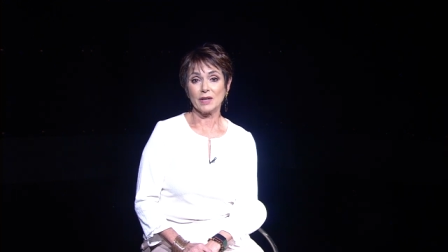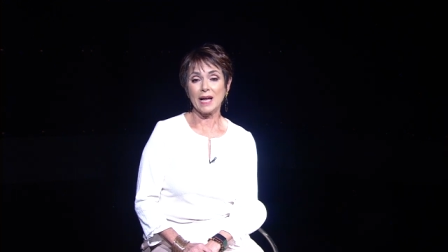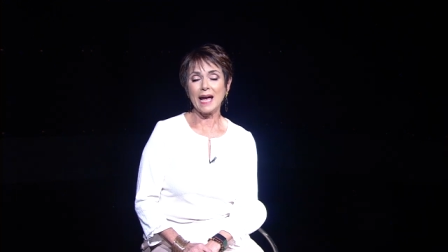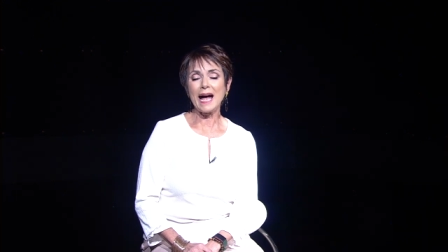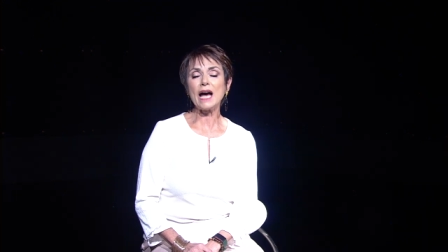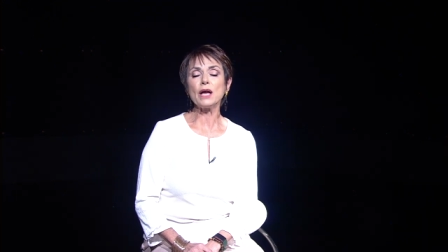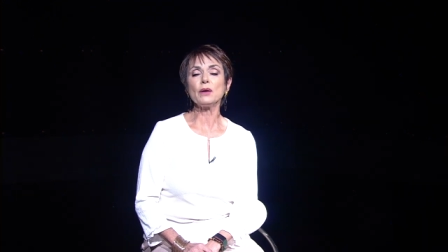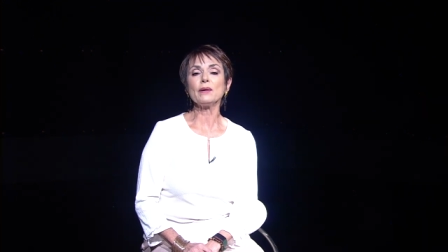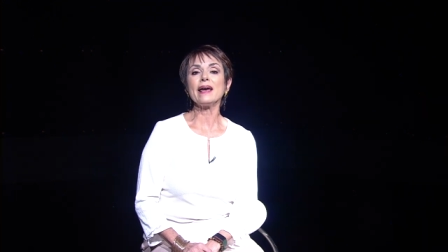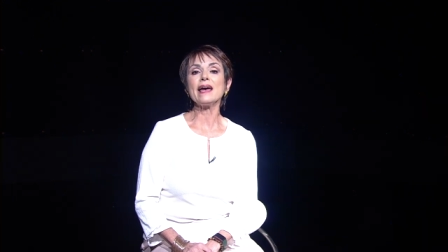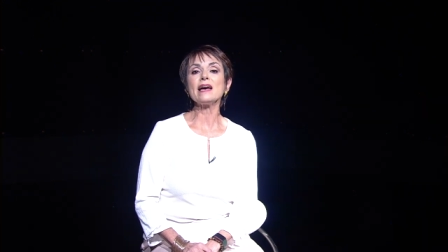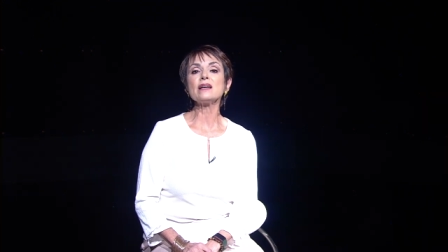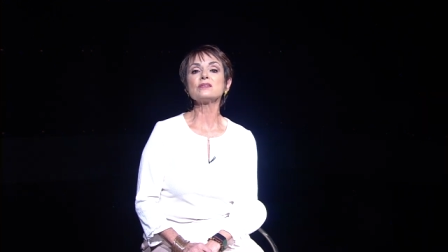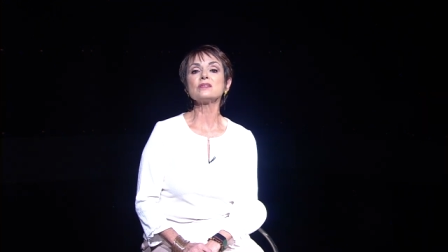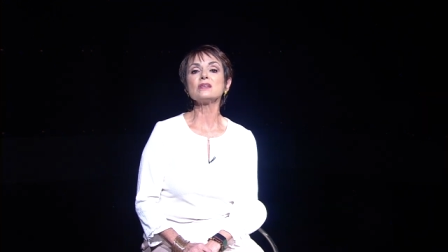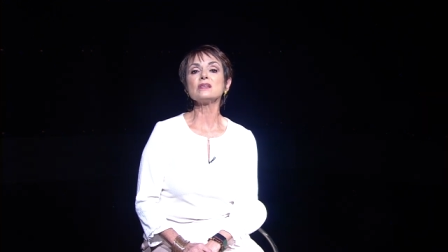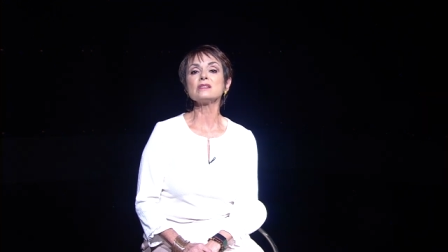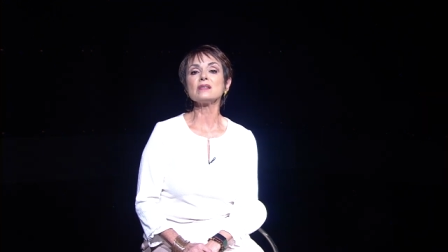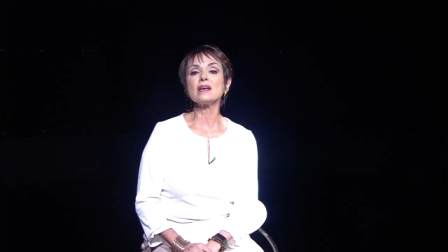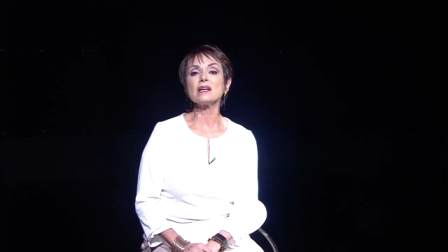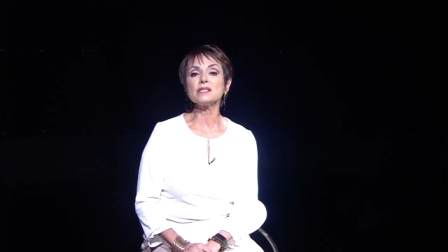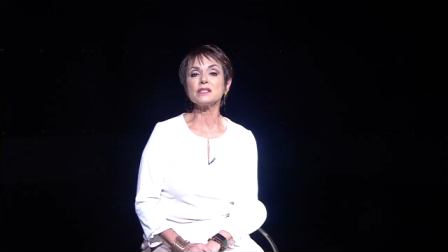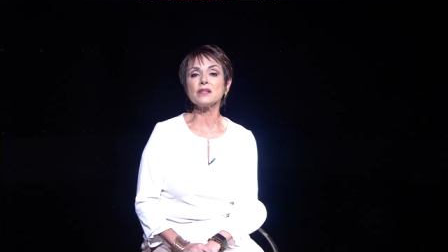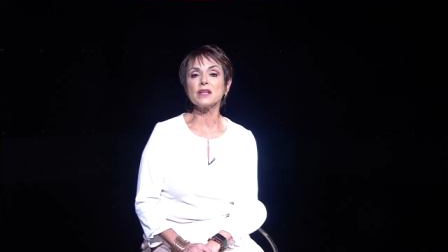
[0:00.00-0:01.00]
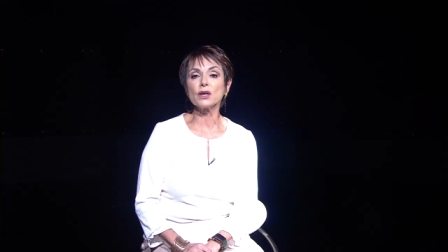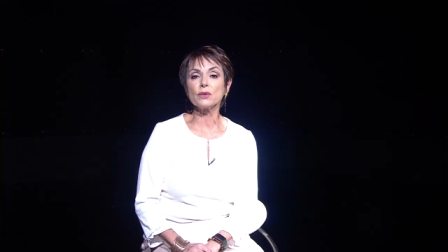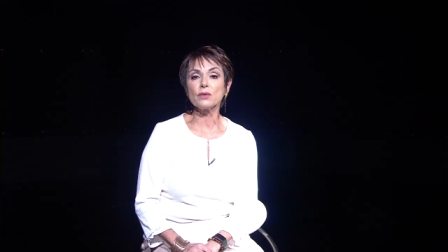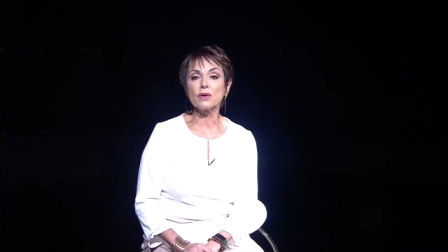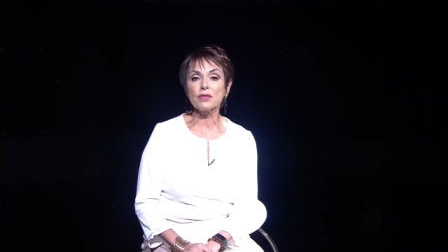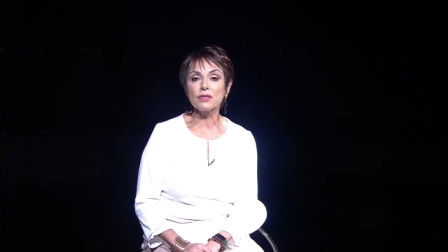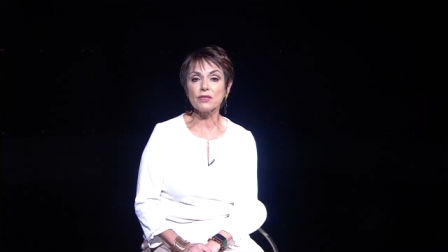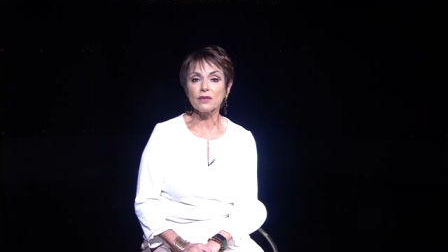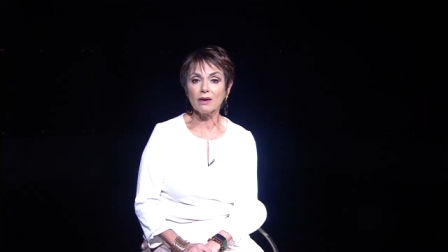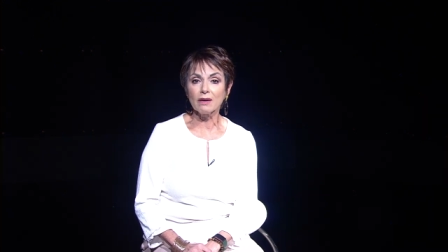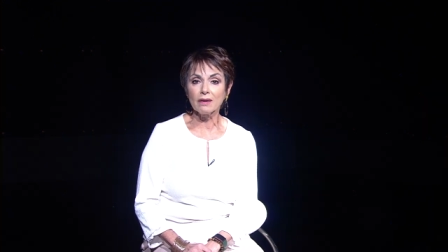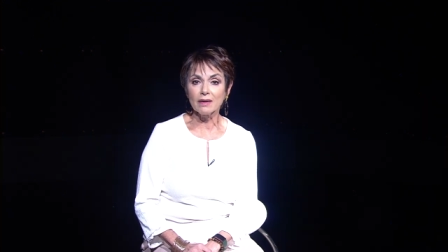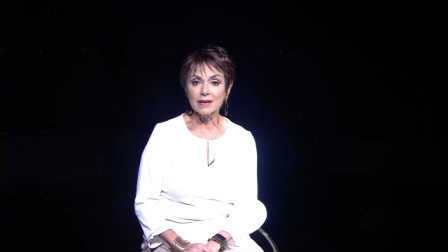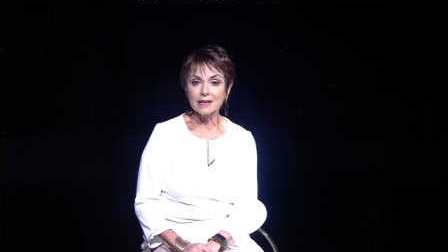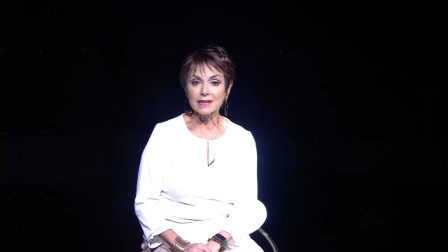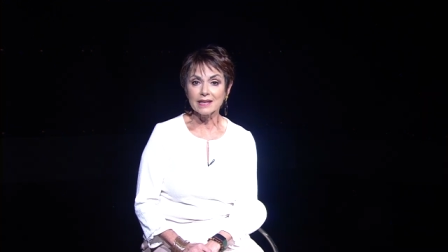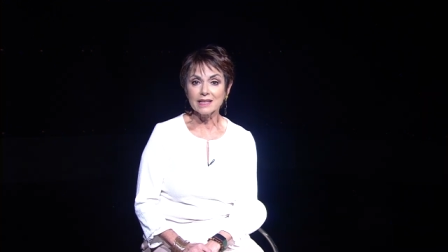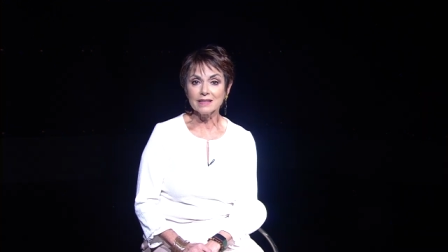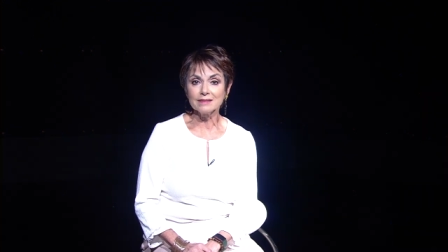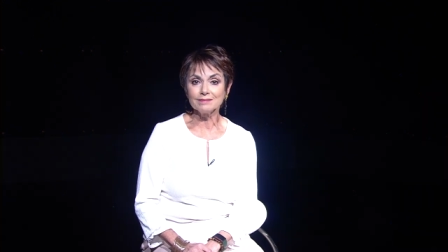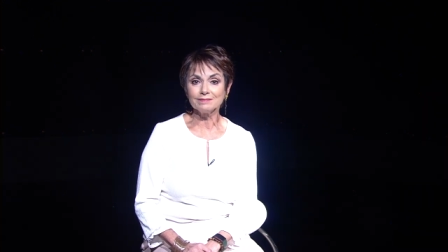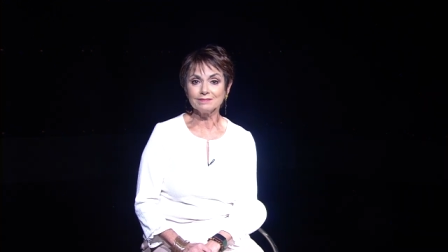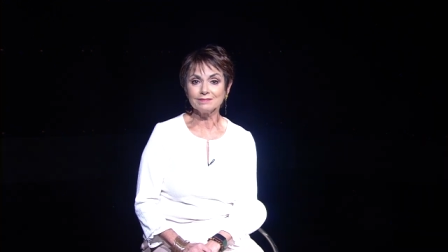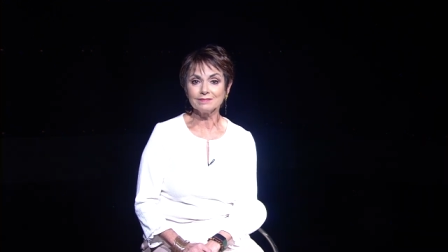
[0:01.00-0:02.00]
how to exercise their
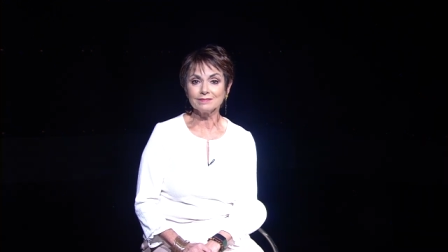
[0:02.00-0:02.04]
authority,